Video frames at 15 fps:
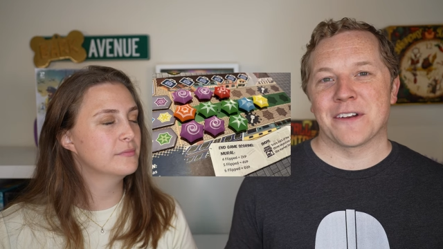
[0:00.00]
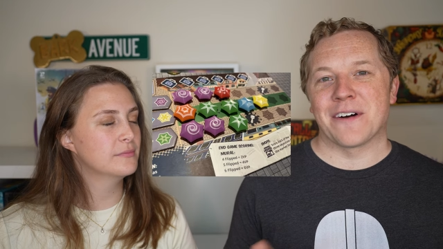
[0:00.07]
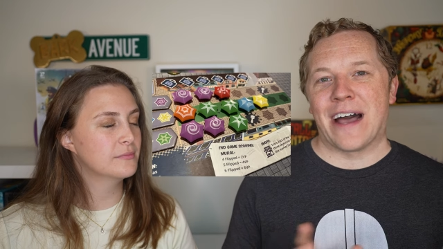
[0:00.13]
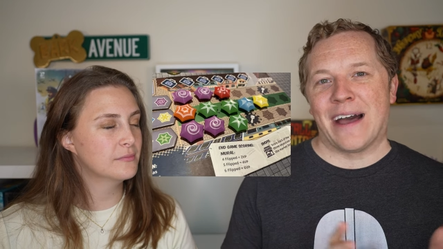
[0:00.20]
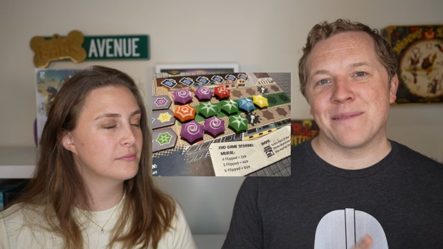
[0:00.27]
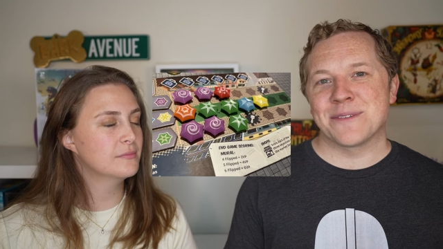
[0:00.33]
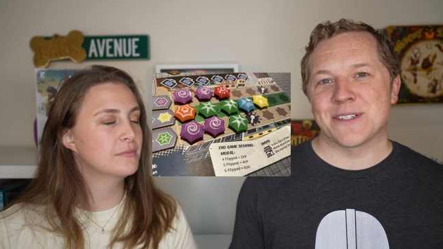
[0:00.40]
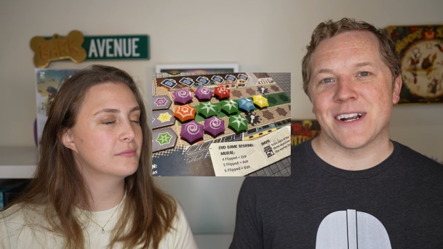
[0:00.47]
Speaker 1: little
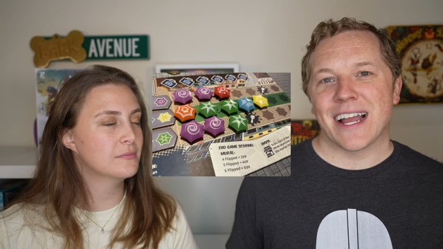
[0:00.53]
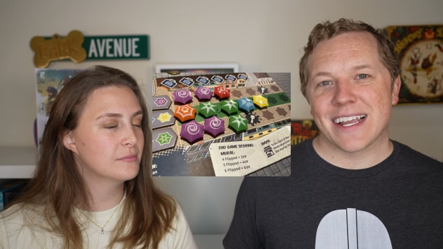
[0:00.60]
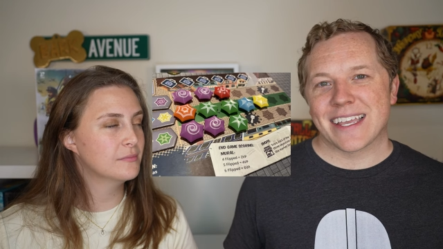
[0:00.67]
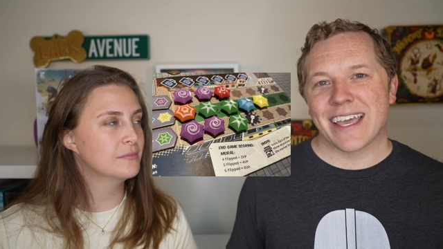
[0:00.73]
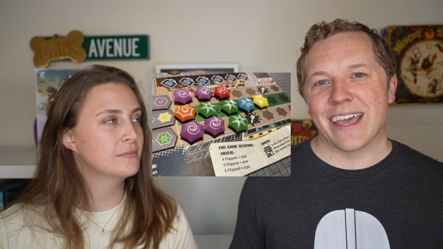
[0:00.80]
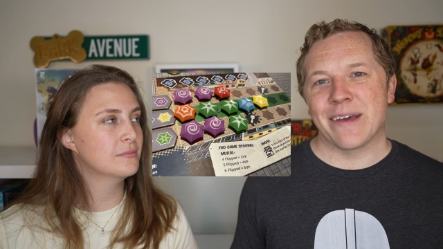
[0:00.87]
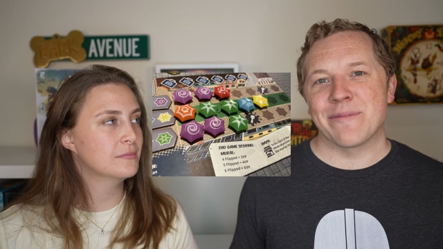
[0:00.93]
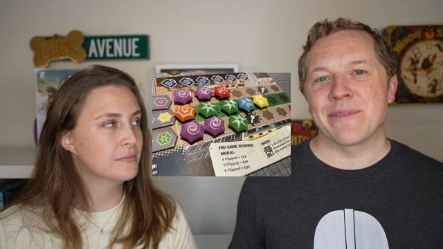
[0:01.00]

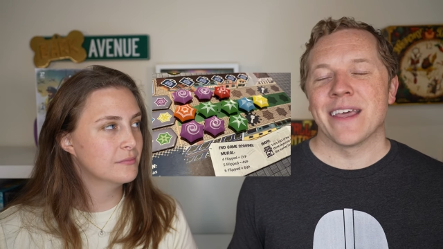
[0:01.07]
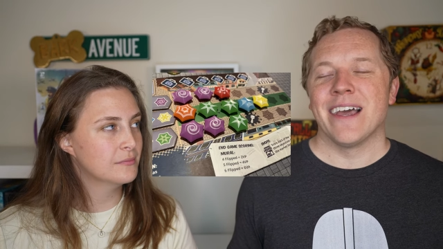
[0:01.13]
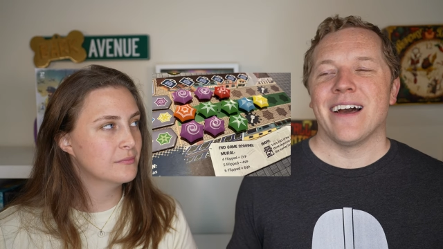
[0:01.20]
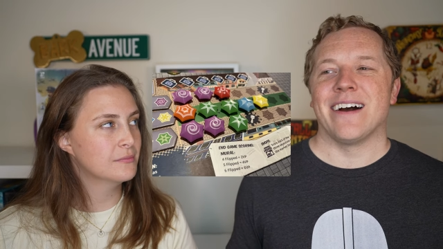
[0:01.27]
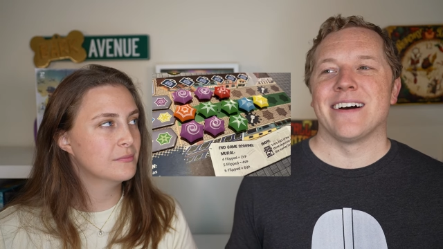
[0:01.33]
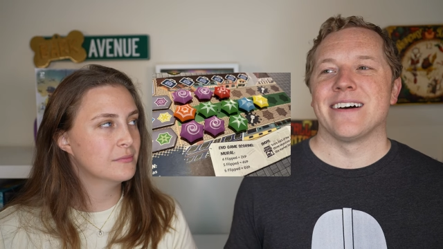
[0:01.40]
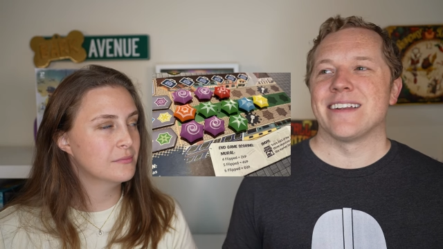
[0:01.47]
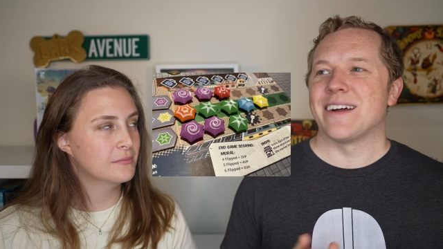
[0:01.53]
abstract game.
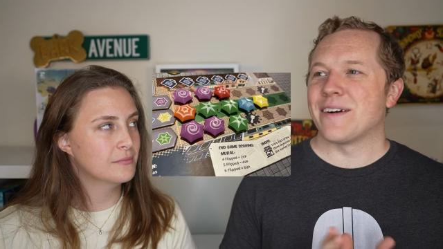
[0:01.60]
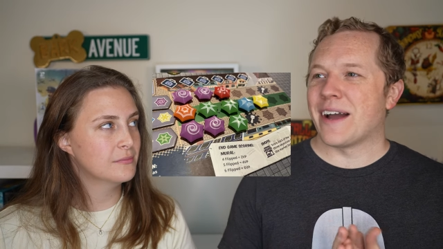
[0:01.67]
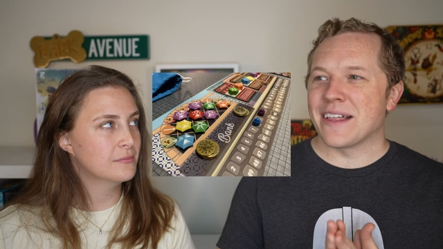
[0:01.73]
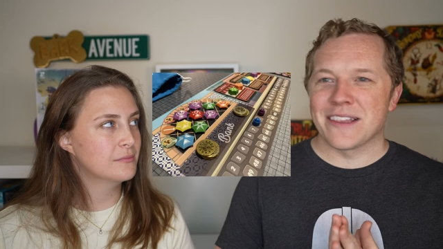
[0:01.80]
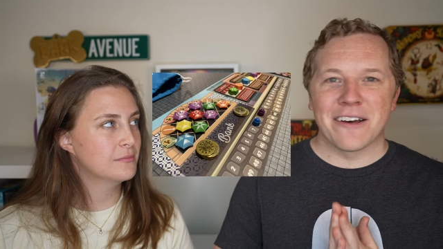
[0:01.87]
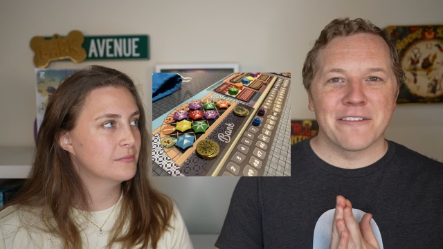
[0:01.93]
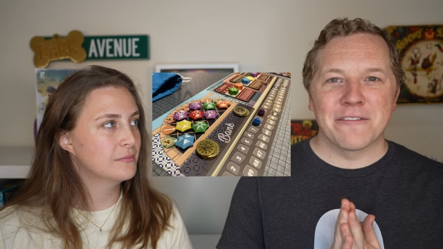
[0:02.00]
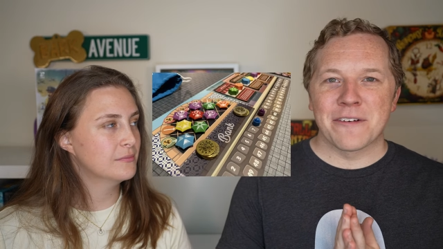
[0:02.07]
Uh, now
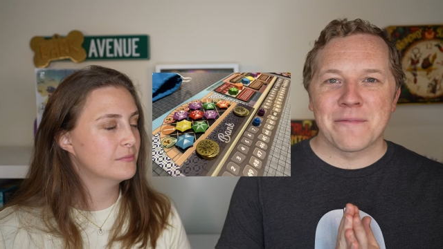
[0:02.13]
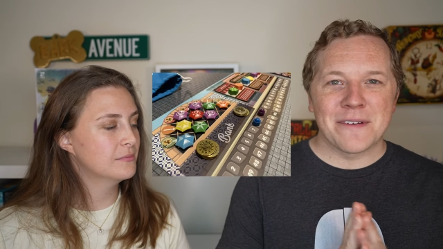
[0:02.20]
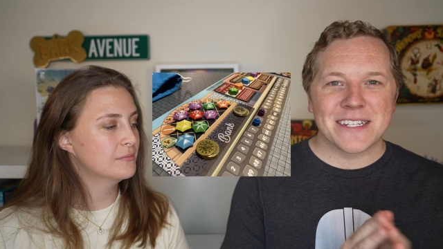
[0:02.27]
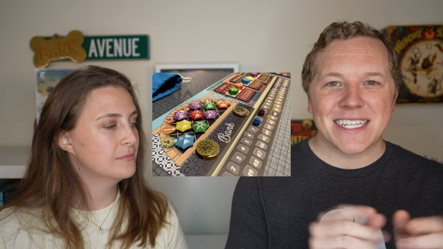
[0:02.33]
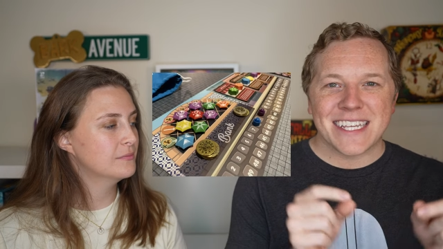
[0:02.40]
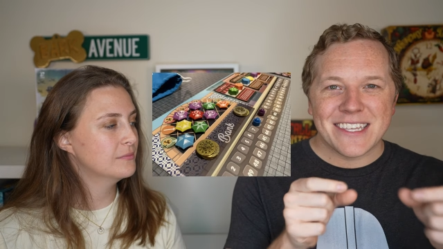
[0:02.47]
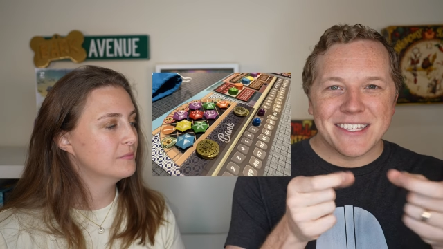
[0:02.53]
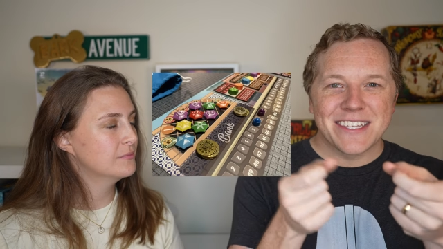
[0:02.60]
I love in
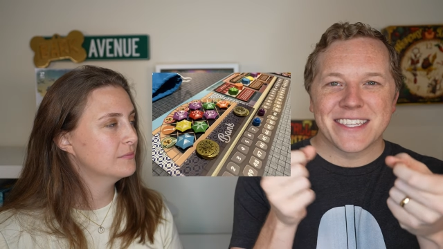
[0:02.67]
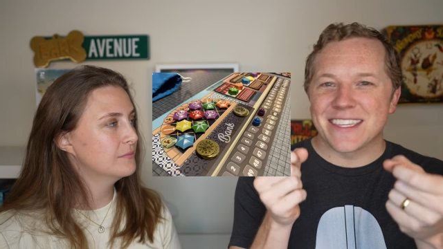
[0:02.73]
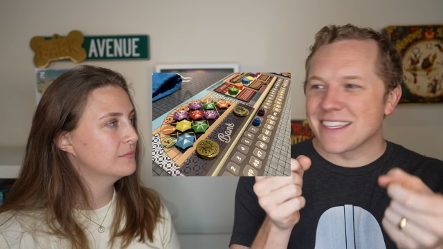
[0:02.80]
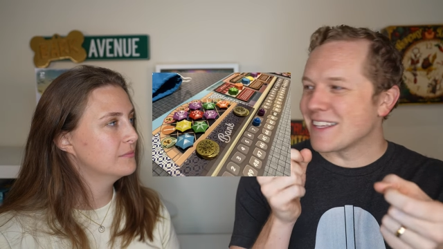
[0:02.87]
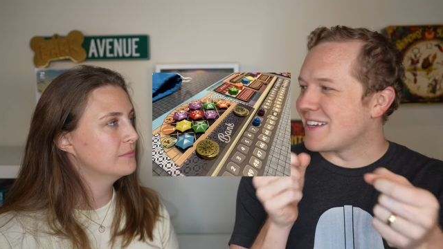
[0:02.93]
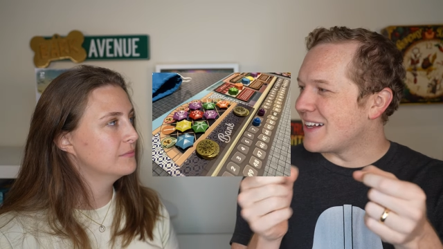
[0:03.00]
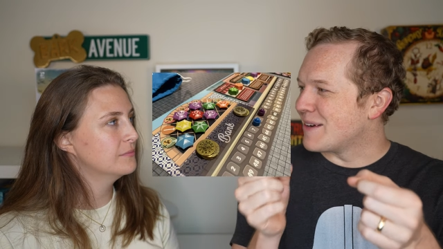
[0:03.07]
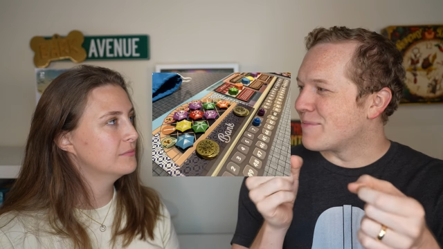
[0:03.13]
particular the
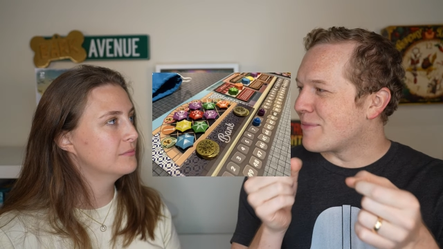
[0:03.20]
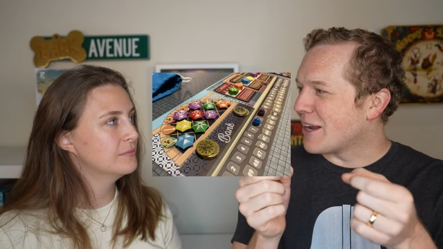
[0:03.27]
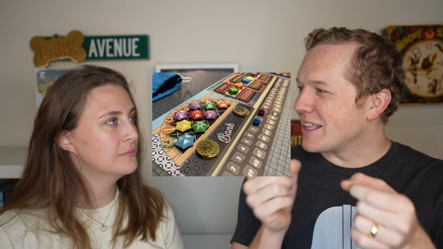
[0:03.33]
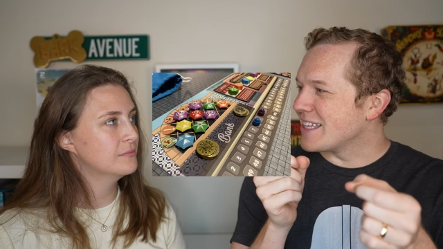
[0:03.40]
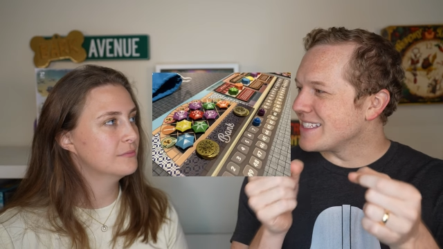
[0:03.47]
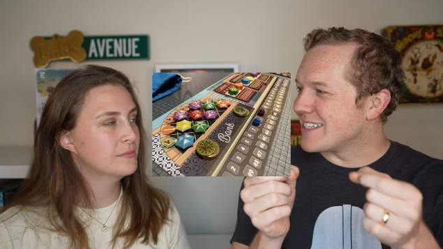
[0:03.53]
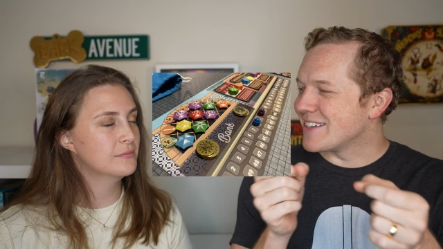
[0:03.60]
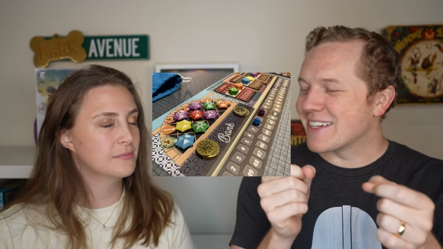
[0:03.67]
little
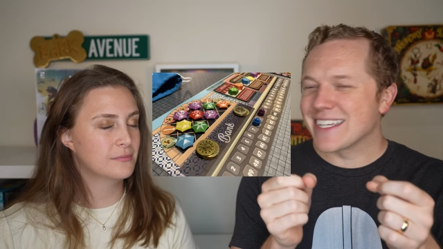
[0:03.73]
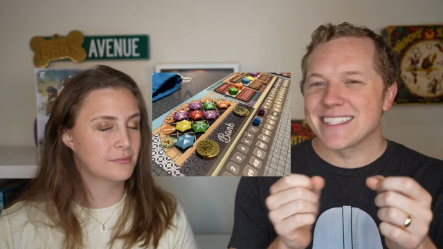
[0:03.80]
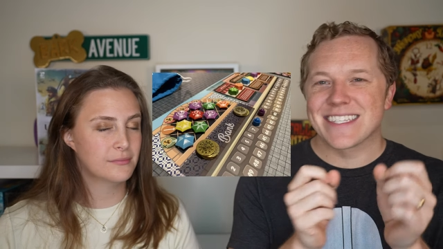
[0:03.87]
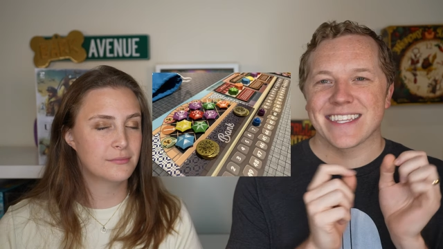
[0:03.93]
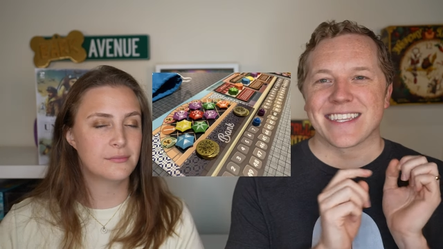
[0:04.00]
umbrella tokens.